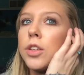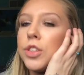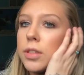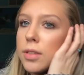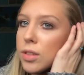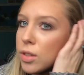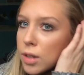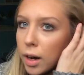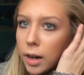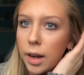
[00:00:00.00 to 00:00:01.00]
just to
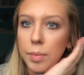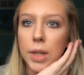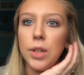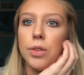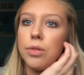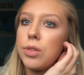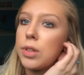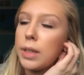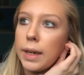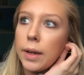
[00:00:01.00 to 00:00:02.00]
start, I mean,
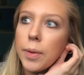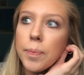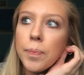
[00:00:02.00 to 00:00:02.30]
usually